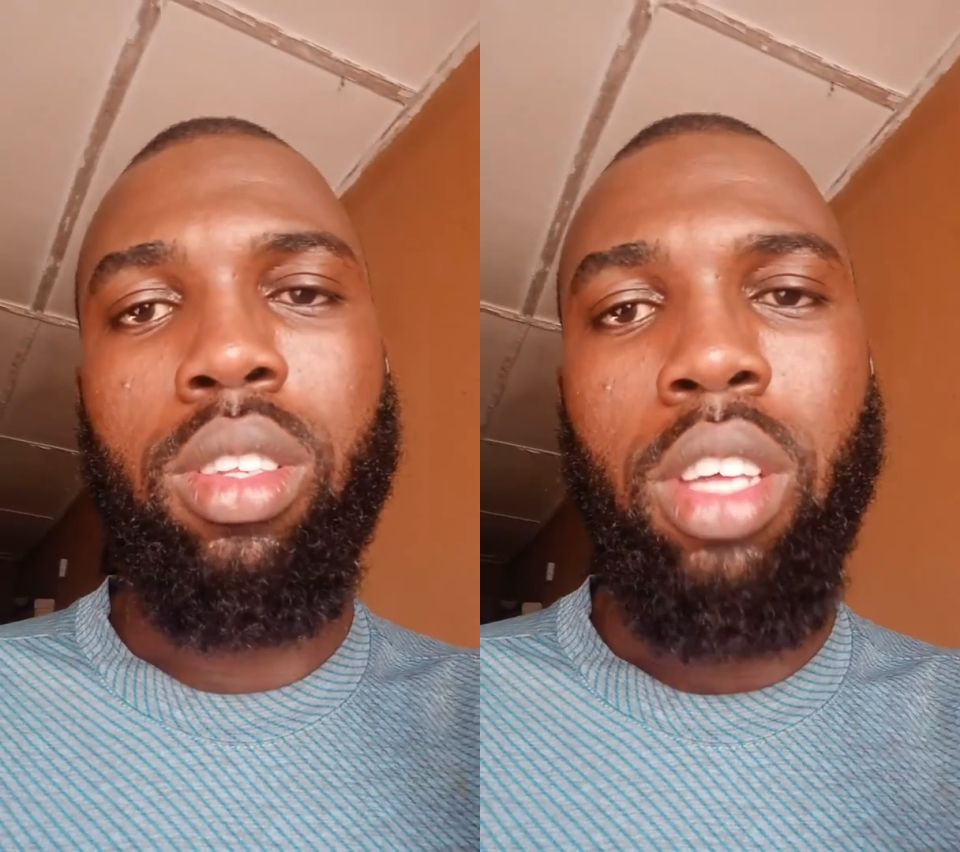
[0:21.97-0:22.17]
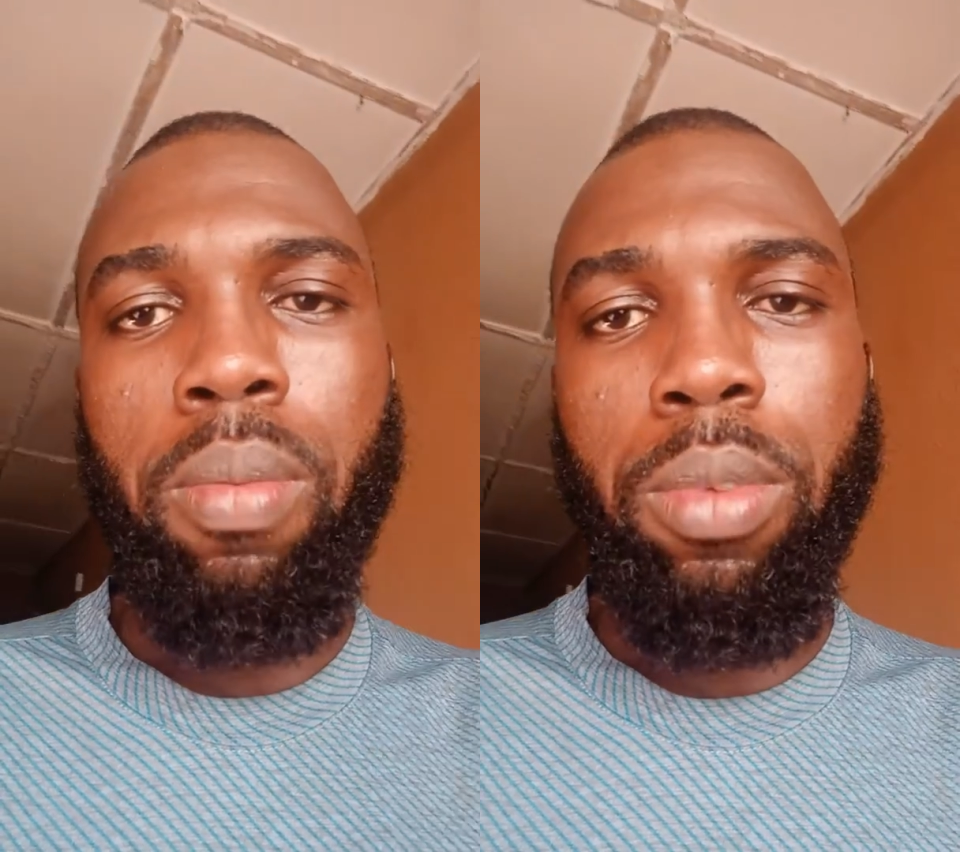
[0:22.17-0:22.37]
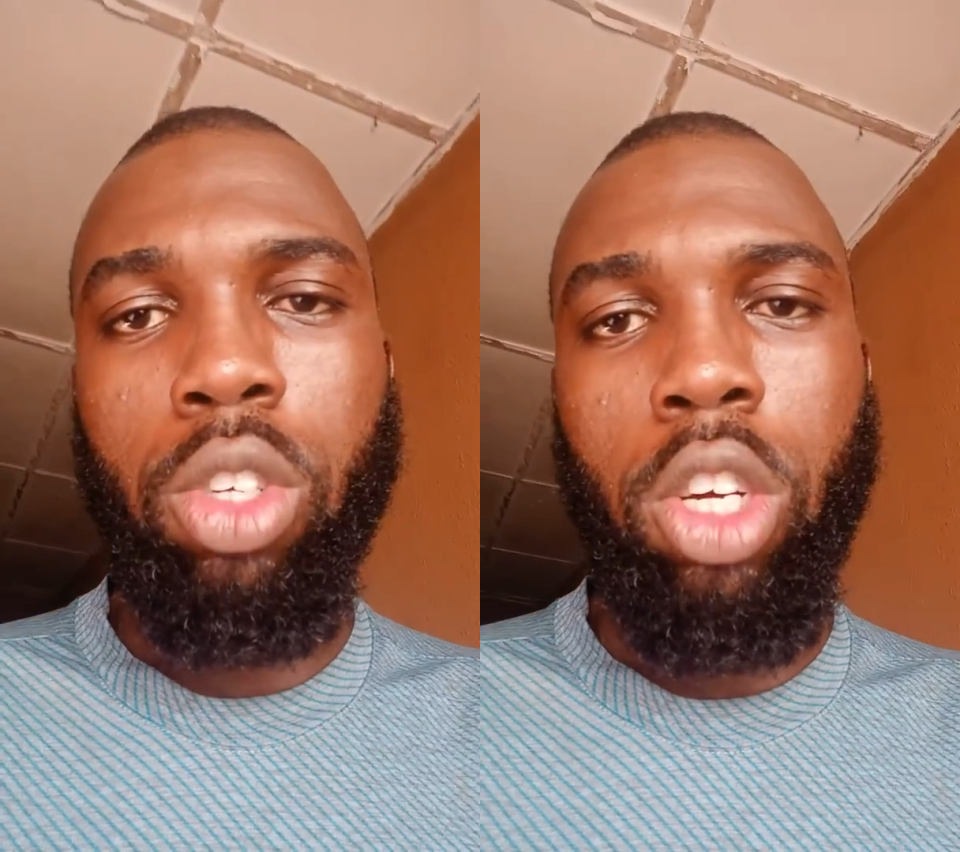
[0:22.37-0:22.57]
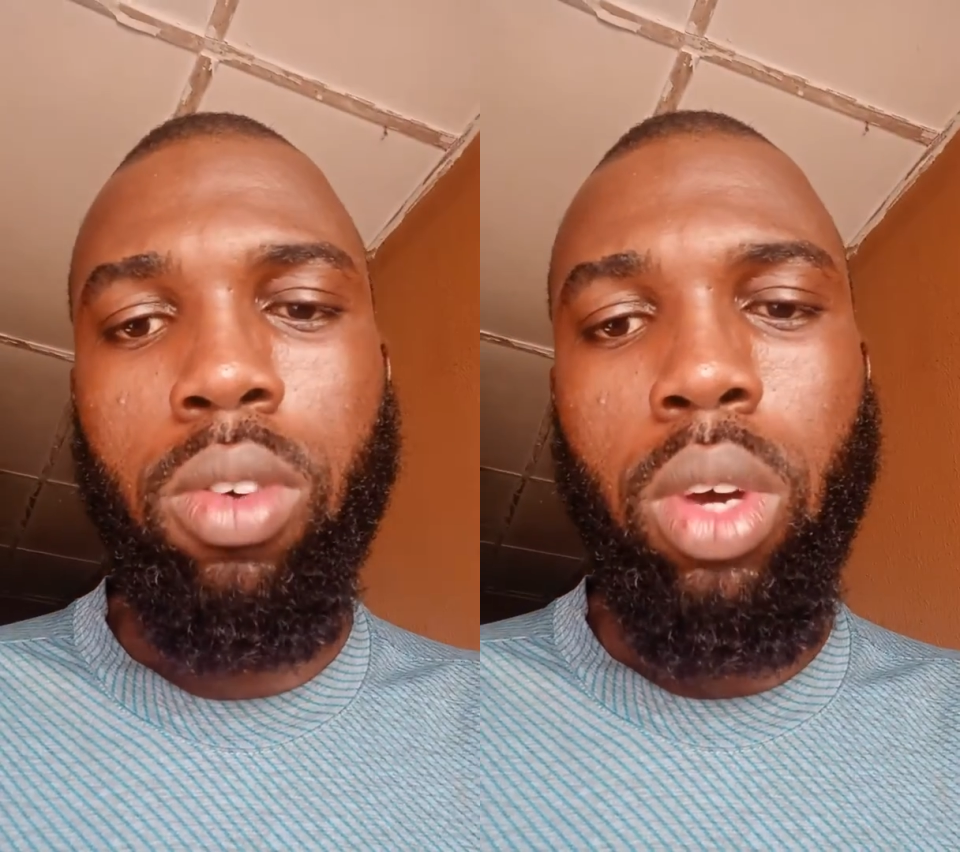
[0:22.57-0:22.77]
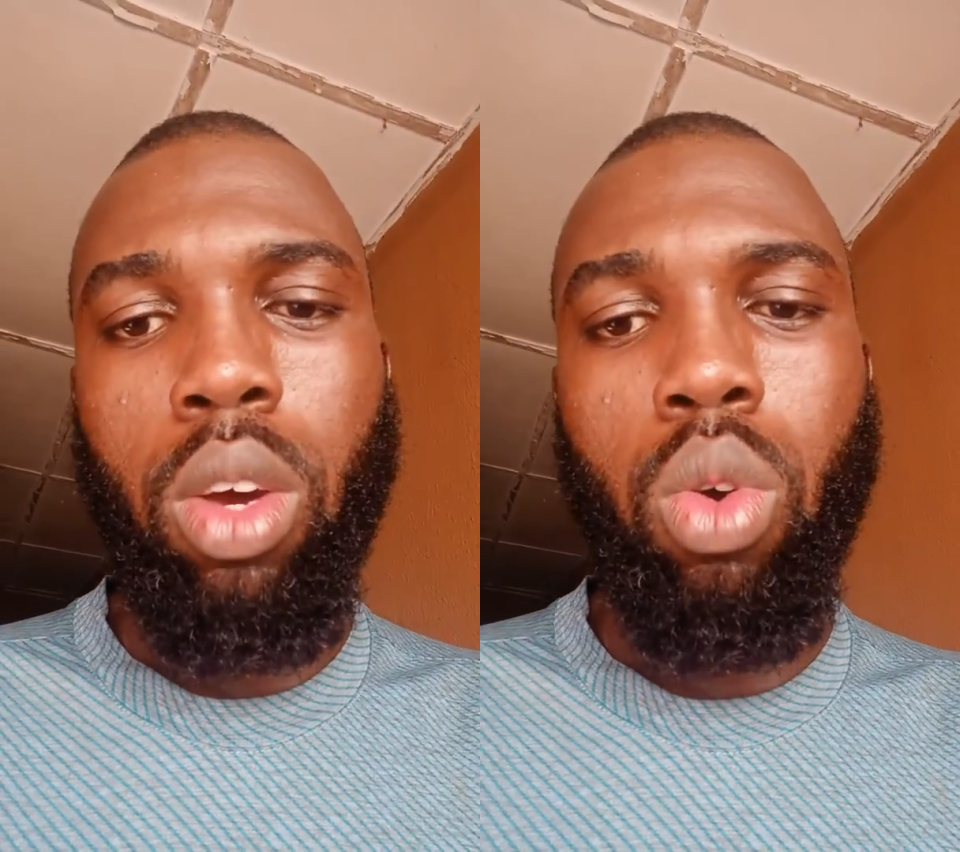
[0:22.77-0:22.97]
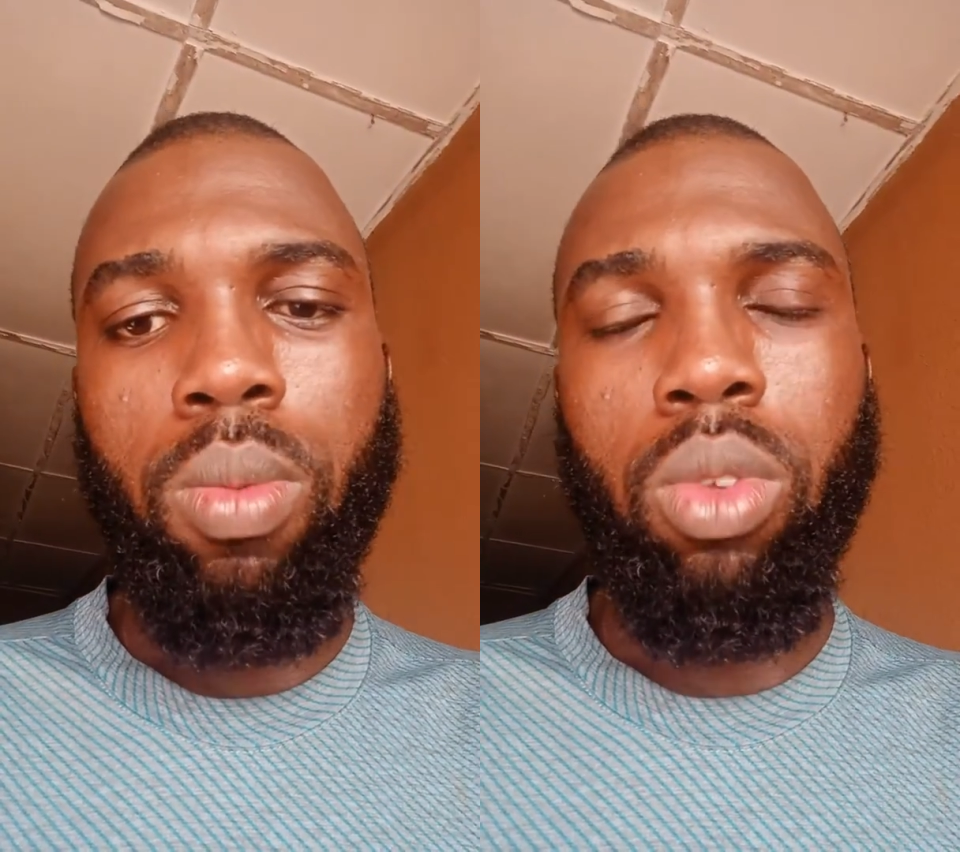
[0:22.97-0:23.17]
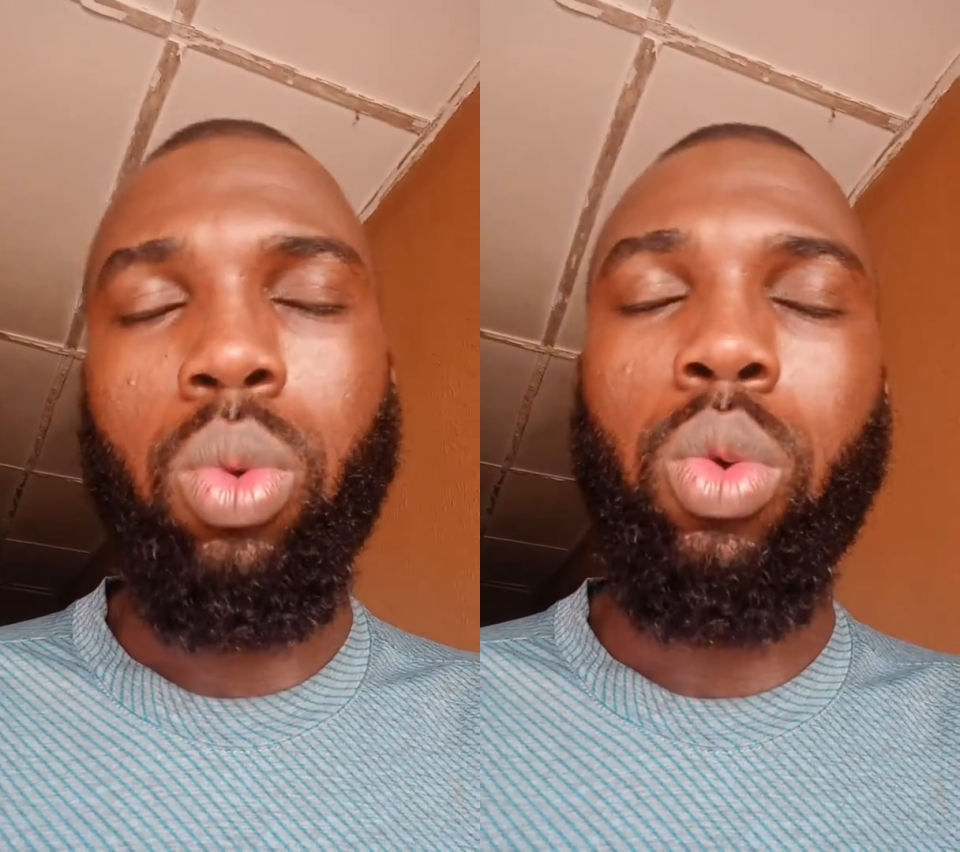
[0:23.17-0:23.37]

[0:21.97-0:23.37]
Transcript: temperature of our homes.